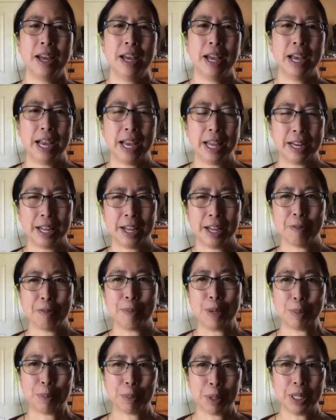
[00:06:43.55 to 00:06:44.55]
And I've
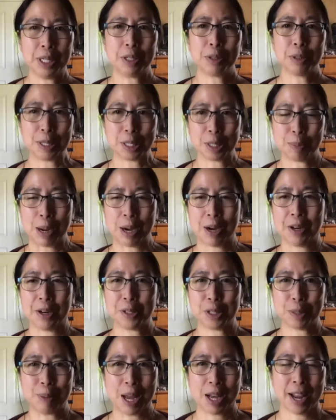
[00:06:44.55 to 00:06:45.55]
been pretty transparent
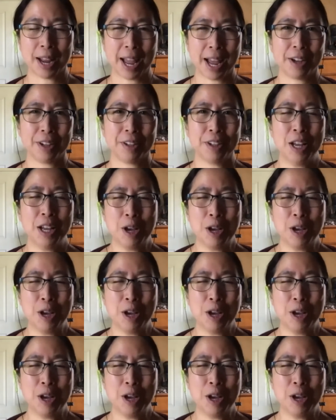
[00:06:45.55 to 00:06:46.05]
about how